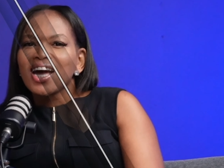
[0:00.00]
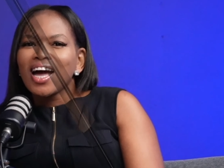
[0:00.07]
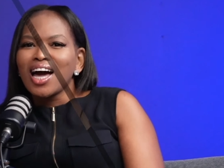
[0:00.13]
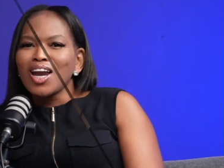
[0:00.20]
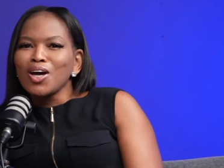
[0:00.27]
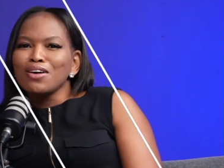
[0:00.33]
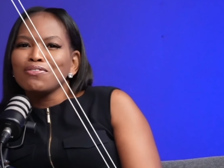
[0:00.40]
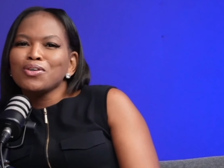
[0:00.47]

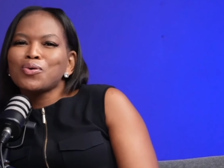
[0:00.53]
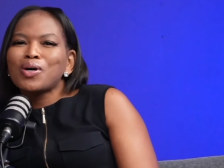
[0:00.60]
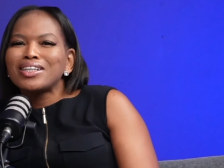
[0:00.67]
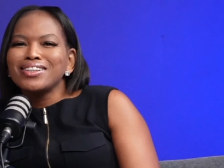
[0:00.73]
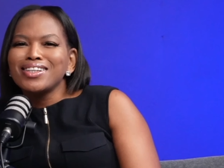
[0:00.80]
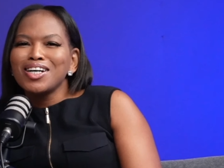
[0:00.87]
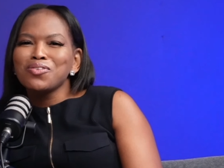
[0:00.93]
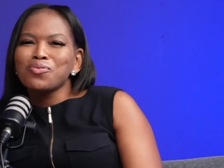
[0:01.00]
Hello,
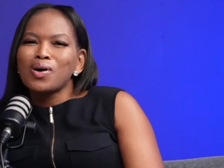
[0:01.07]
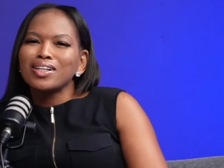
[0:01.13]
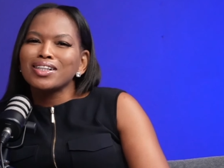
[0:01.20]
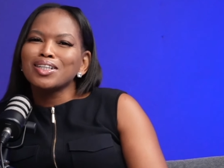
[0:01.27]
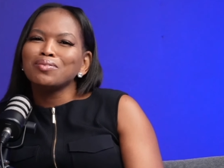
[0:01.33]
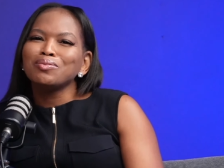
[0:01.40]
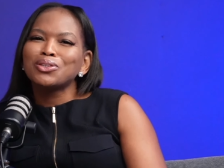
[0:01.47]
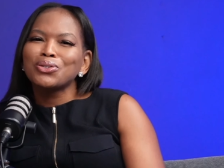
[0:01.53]
everyone, and
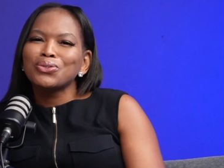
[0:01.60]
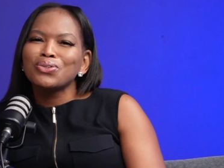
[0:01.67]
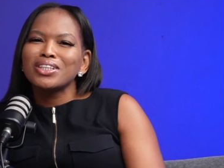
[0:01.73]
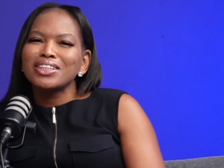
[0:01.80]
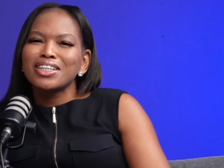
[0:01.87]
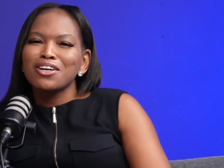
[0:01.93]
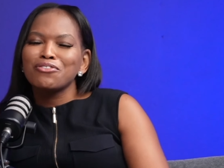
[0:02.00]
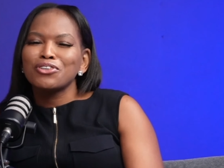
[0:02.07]
welcome to
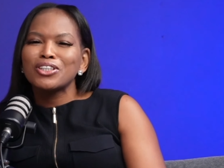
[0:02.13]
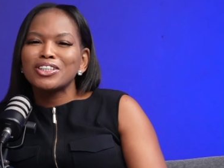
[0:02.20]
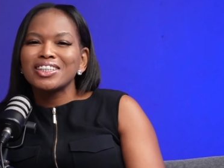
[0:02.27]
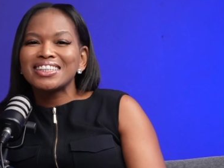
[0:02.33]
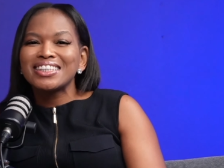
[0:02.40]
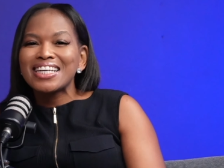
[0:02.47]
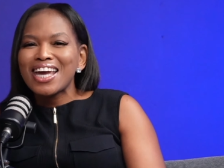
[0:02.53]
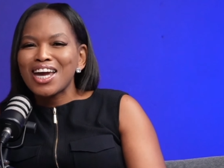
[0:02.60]
the
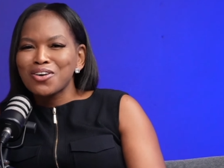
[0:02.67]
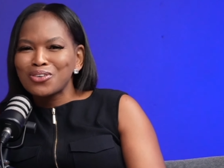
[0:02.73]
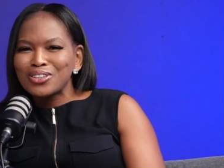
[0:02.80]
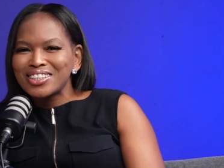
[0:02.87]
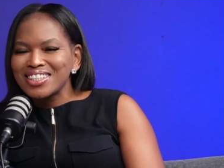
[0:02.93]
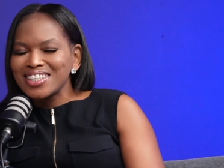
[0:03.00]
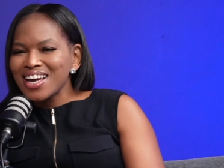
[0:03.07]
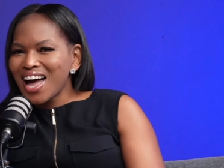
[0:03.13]
Diversity,
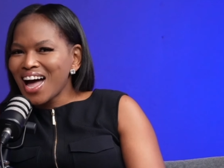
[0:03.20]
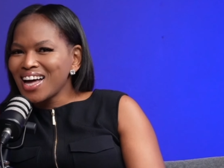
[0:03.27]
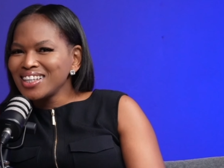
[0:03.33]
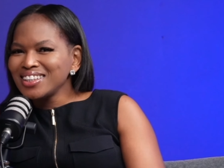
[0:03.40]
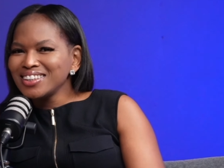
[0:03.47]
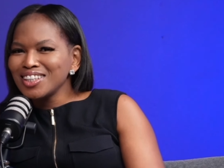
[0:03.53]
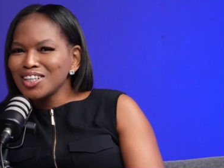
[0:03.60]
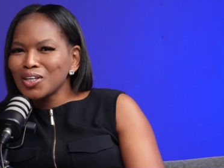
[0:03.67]
Equity,
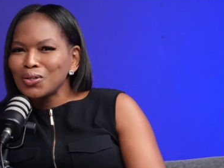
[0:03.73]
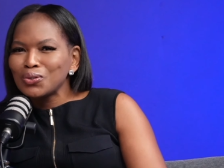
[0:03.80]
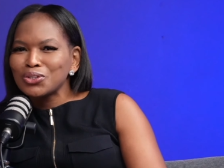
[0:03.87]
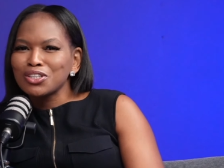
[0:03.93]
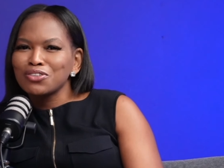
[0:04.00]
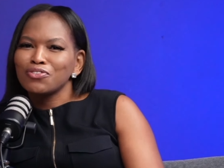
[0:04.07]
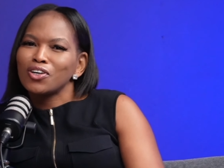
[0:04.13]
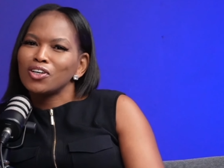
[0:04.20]
and
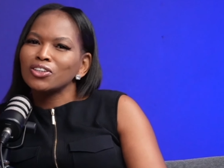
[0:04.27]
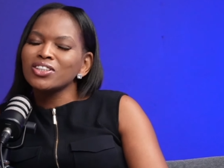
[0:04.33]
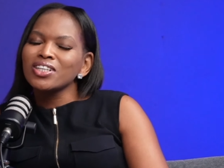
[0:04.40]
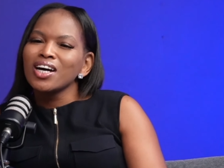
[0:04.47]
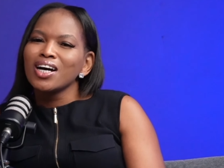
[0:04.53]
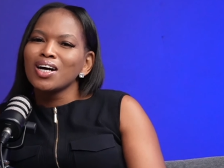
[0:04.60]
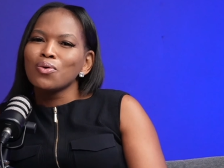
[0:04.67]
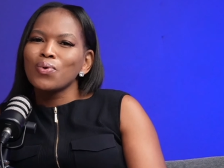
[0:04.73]
Inclusion Vault,
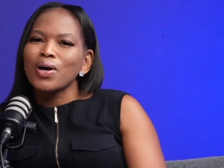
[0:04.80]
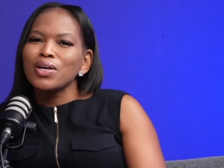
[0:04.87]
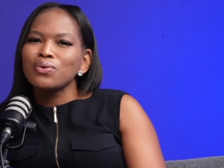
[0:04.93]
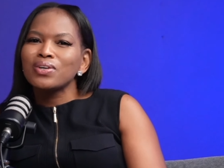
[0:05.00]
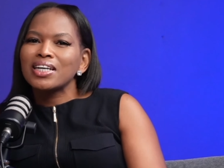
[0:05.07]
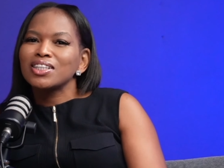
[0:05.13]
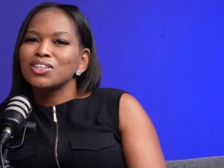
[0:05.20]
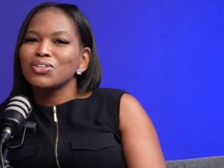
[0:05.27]
where you
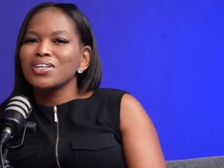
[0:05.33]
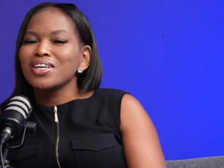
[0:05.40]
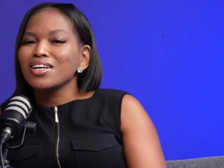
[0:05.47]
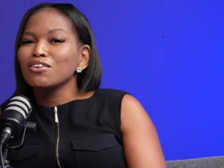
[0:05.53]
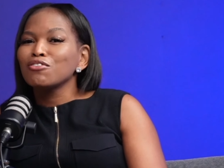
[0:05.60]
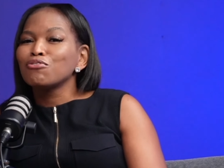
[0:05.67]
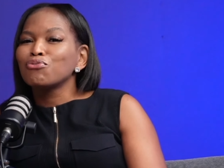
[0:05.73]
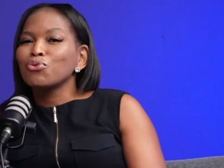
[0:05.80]
get to
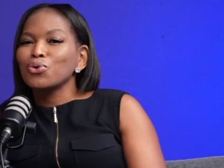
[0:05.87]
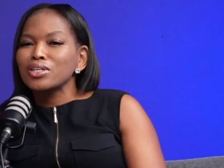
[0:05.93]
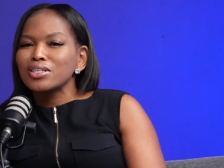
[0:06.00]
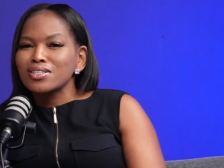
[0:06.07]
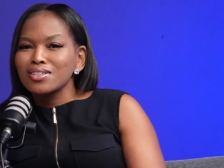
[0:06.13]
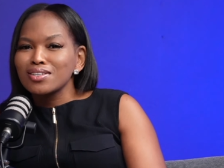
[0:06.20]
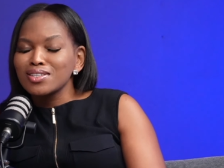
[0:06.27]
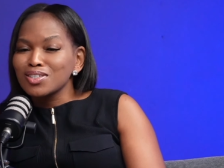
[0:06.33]
hear
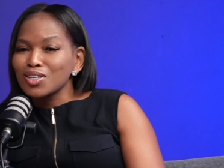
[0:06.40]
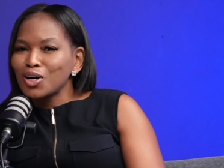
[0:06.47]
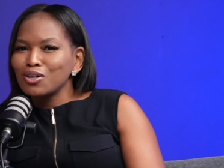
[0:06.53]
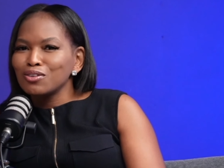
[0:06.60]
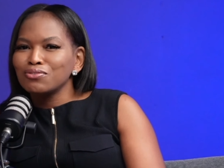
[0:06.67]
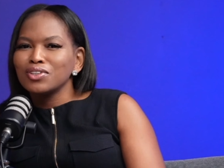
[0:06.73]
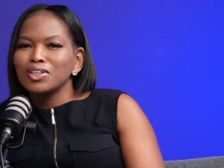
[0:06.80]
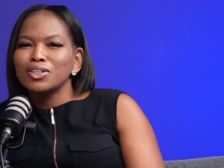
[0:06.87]
voices
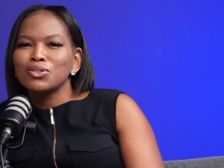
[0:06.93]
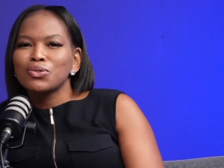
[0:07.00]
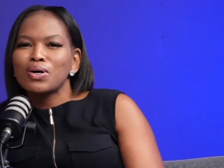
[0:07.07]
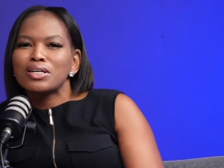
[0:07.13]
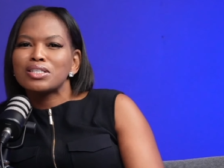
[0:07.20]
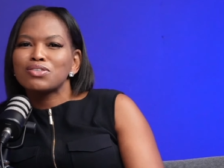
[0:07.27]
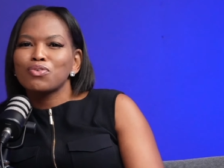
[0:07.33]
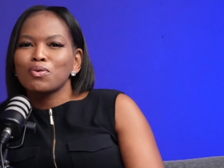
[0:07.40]
of
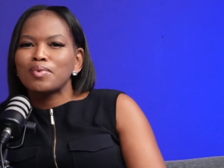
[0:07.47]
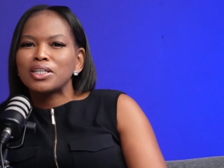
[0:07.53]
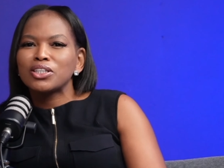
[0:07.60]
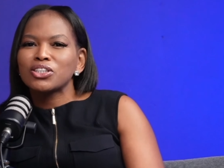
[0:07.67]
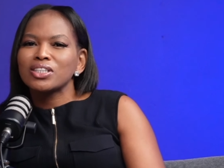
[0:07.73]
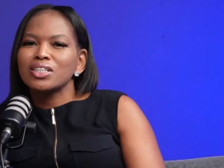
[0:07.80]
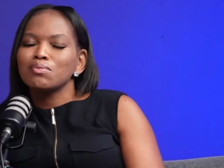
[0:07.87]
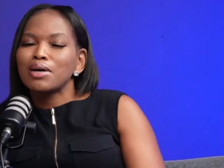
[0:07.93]

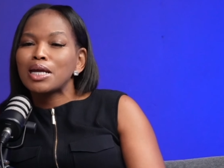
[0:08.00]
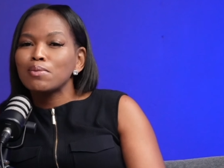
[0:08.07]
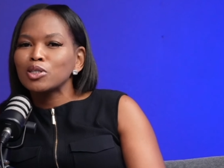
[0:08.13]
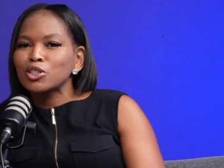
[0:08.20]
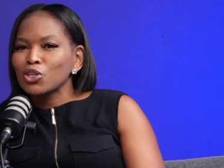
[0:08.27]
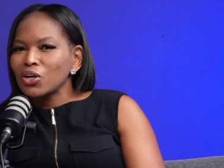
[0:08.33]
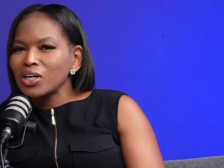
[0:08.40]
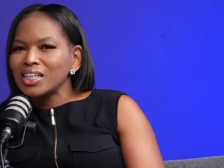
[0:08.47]
transformation. My name is
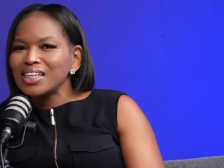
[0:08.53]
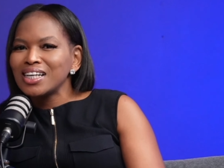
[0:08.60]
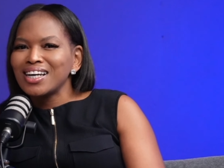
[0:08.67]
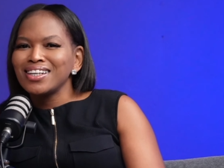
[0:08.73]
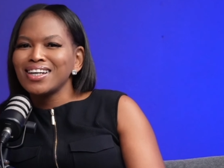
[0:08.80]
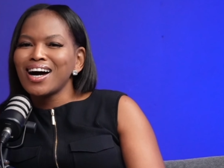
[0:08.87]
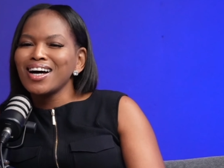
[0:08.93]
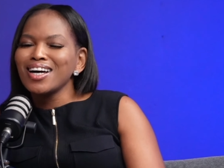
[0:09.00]
Dolly,
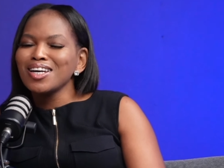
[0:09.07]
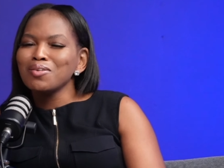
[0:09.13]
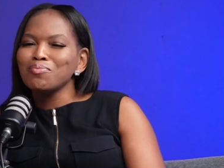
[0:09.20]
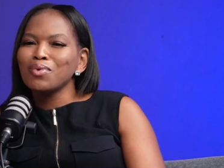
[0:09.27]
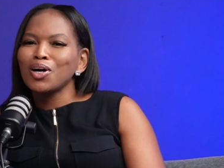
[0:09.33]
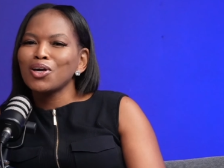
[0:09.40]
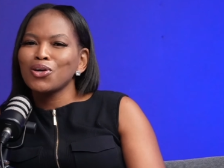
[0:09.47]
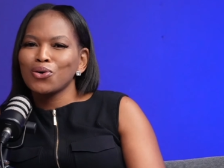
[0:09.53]
and I
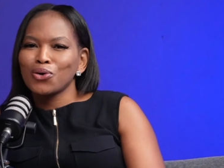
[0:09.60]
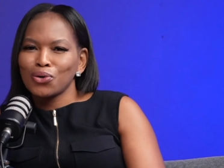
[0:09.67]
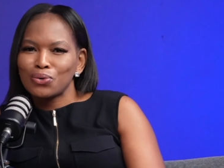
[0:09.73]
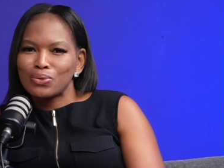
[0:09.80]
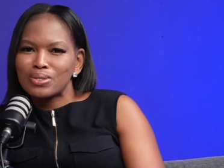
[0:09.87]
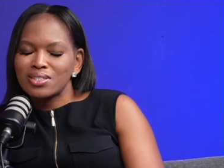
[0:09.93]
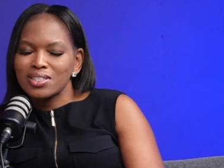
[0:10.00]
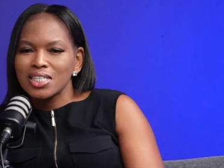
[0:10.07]
am your
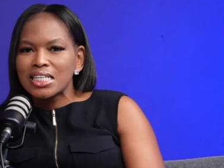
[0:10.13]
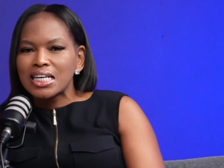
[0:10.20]
host.